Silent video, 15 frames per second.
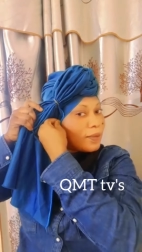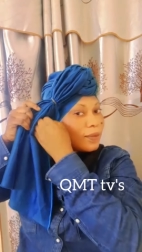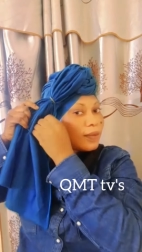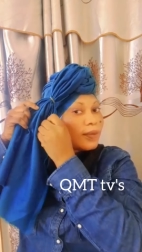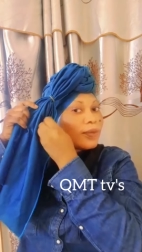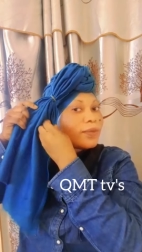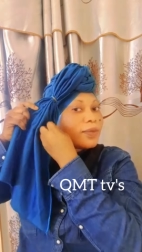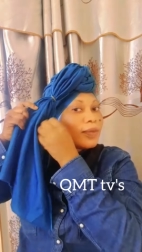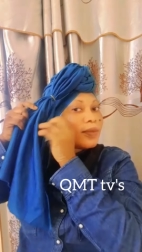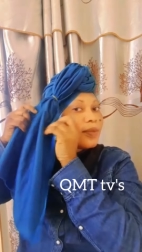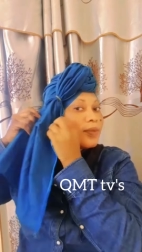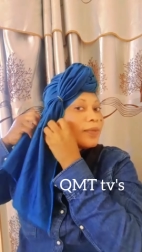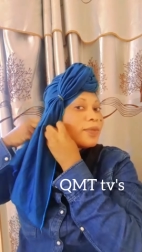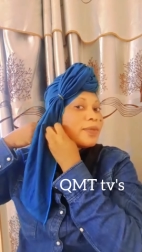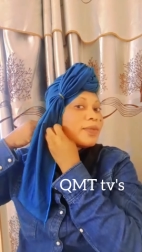So I'm trying
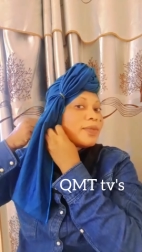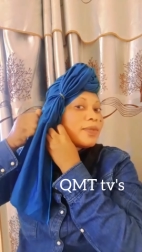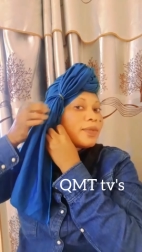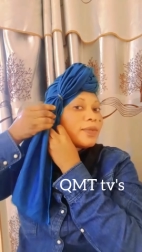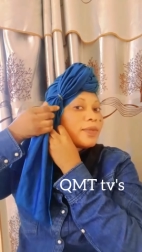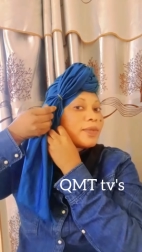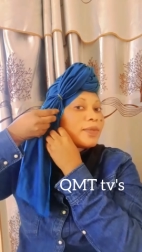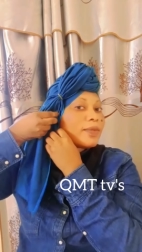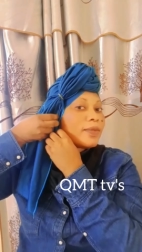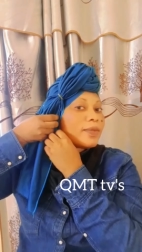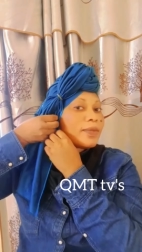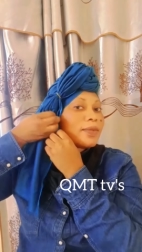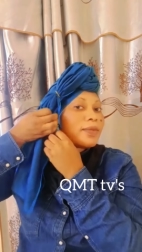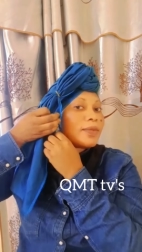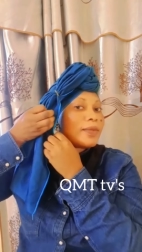to put
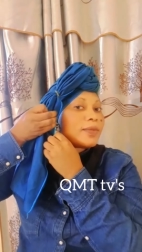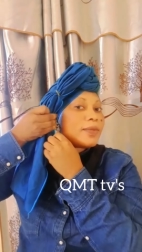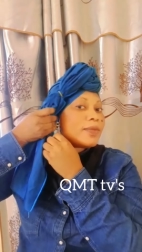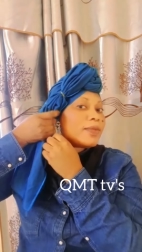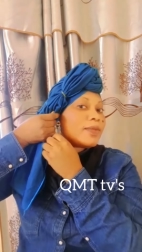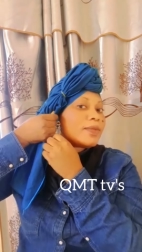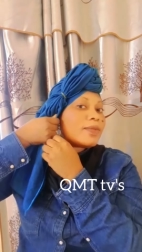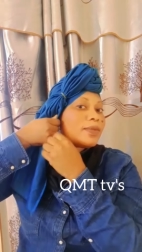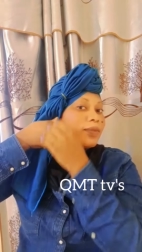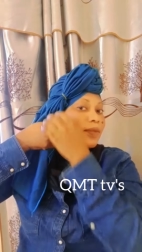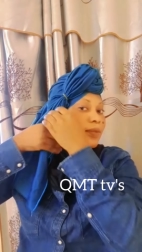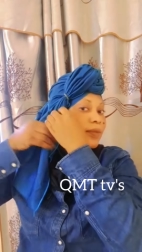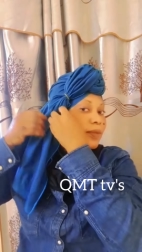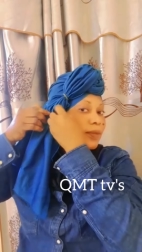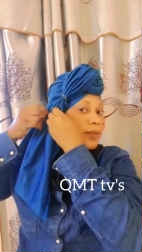that
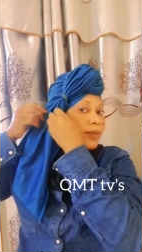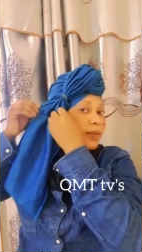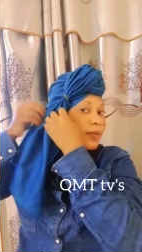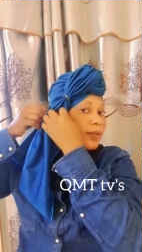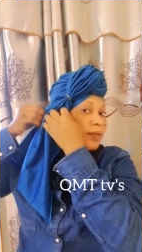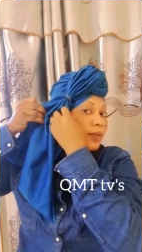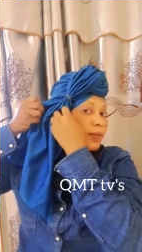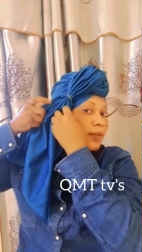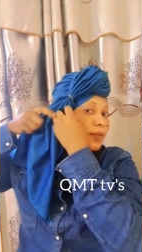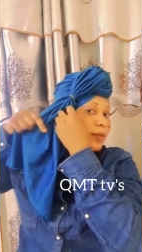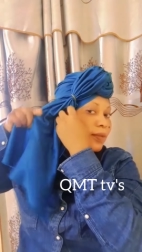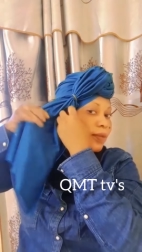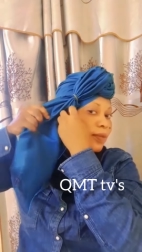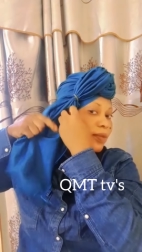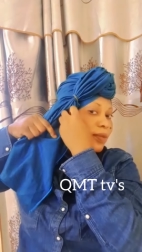ribbon
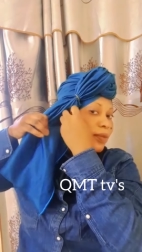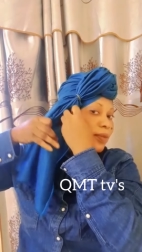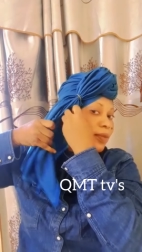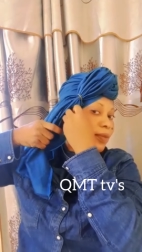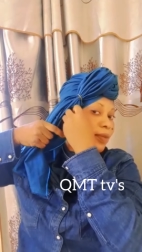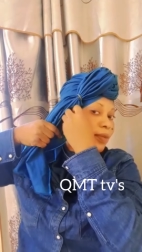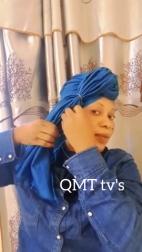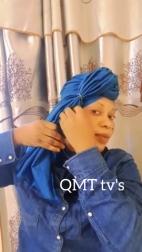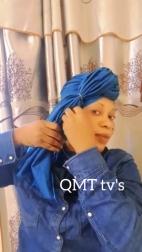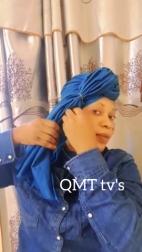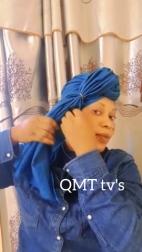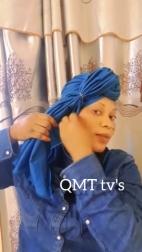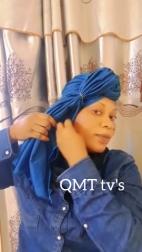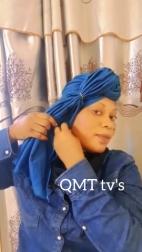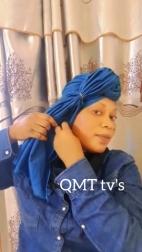inside. That will be
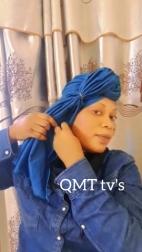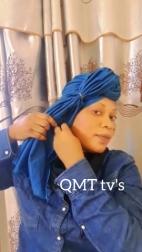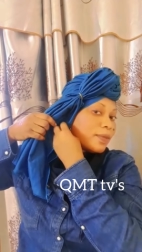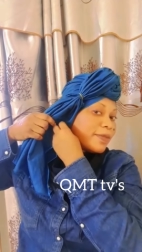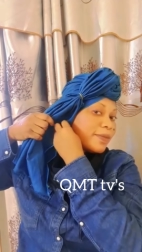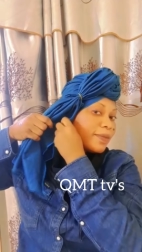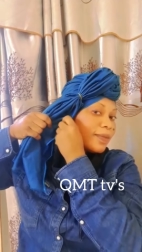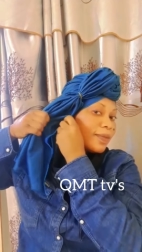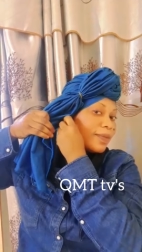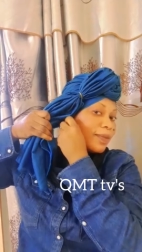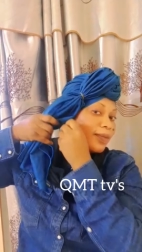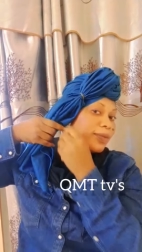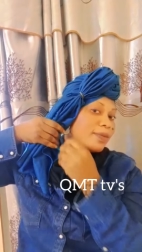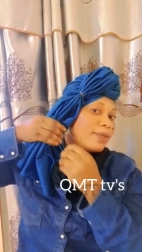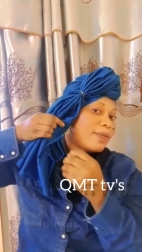try to put
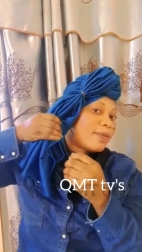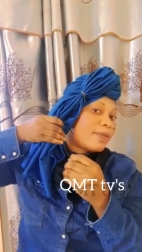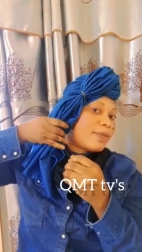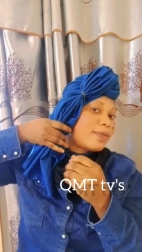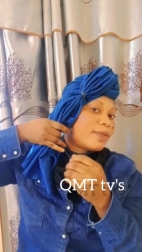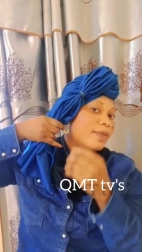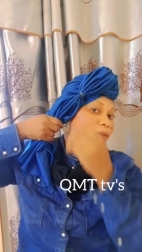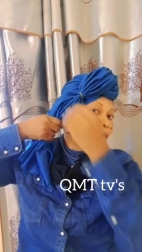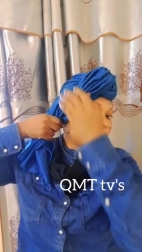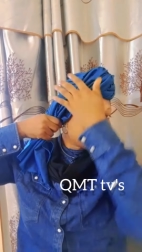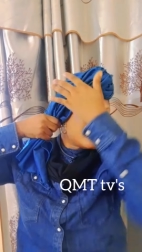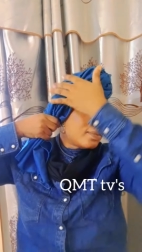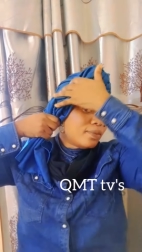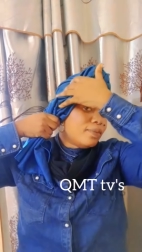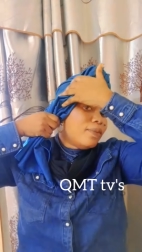it inside.
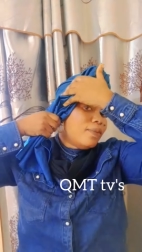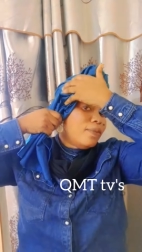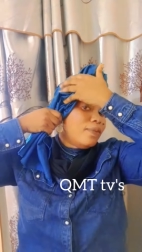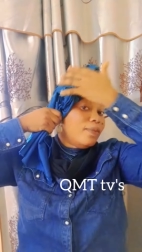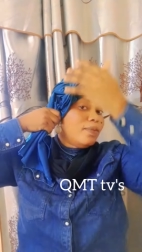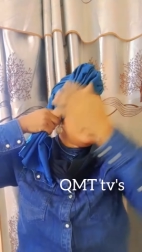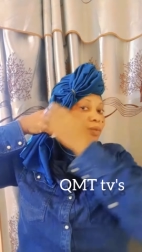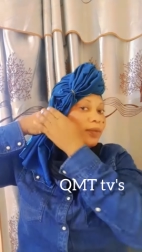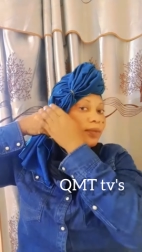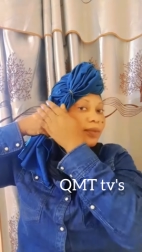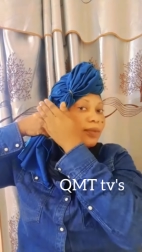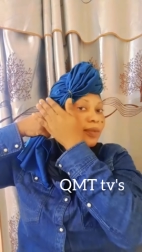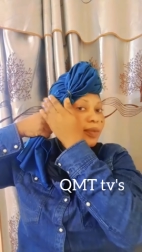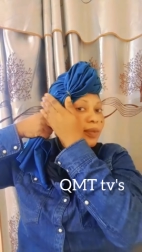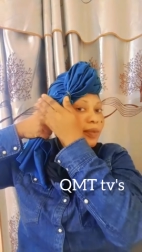So
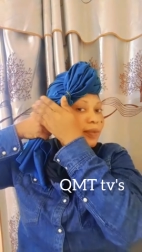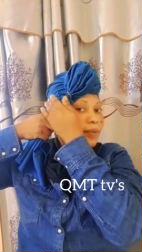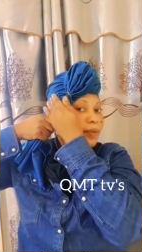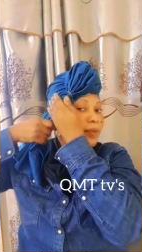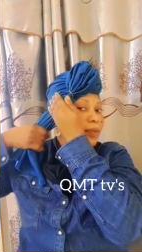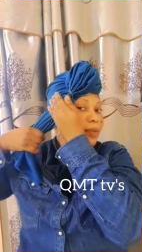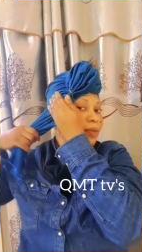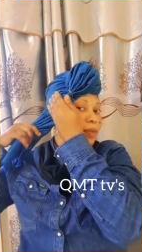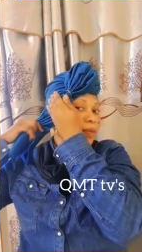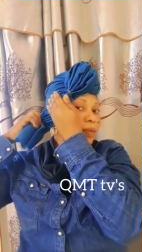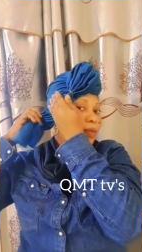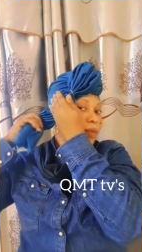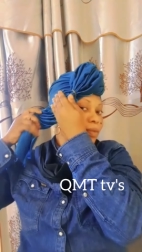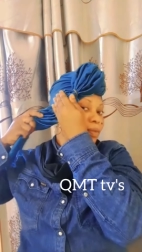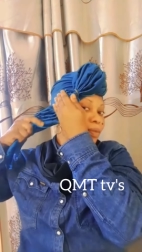I've picked it
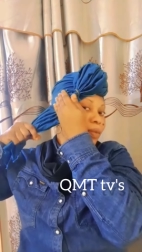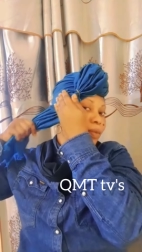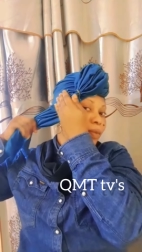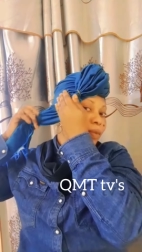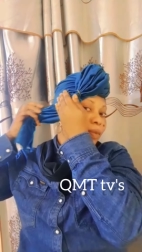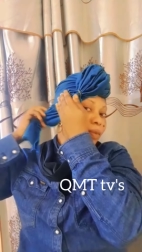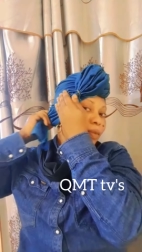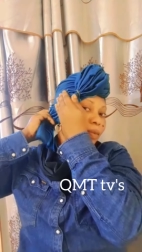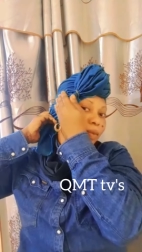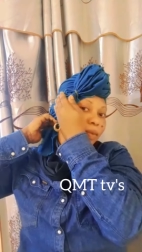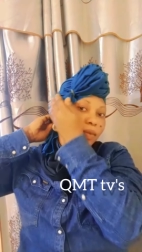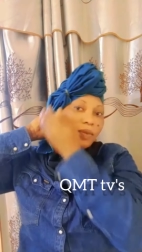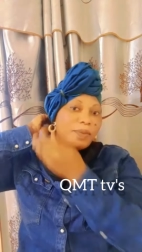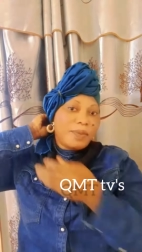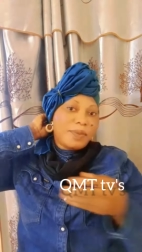now. We're going to
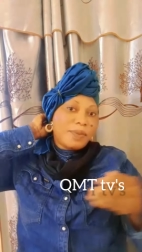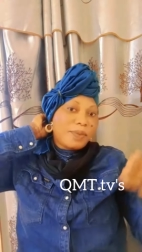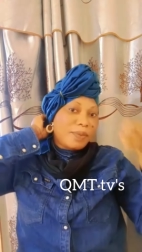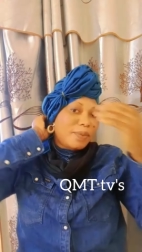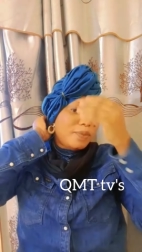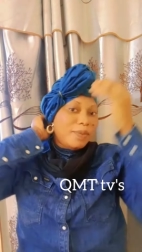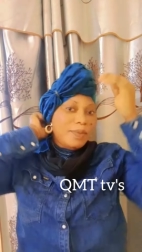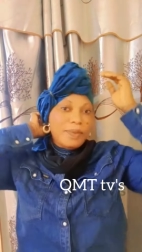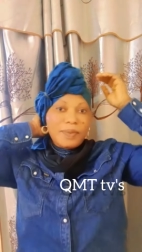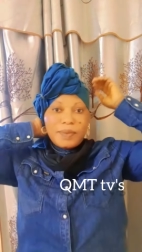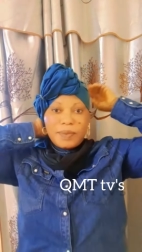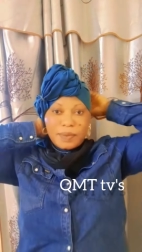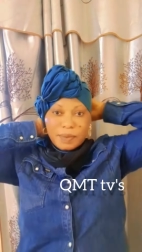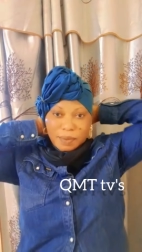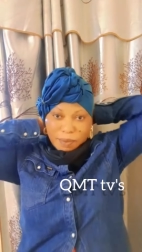sock it
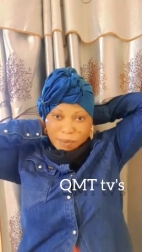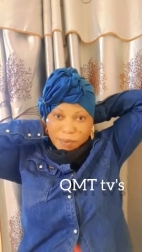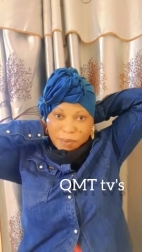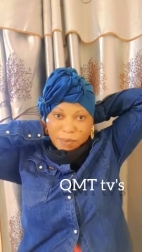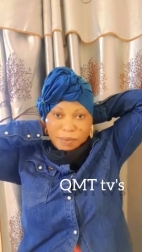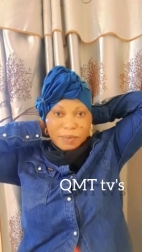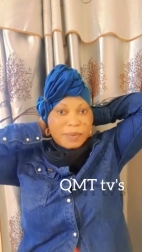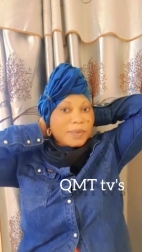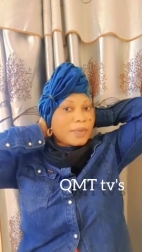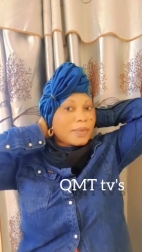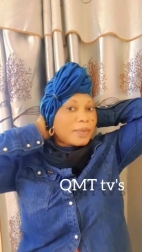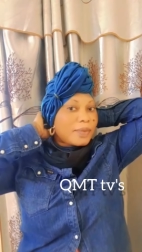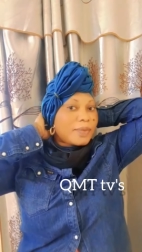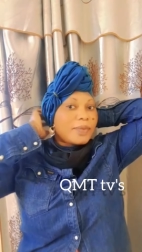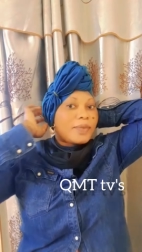
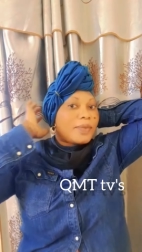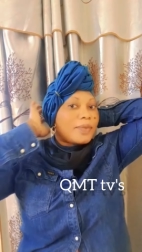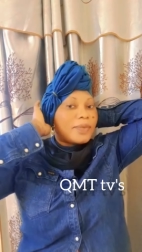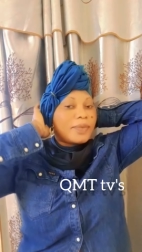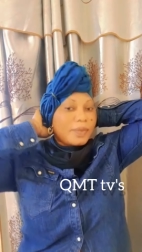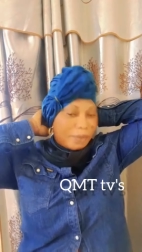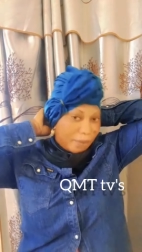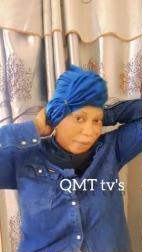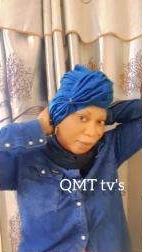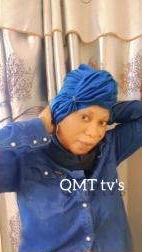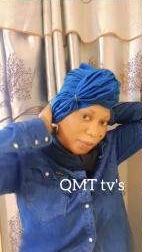to the back.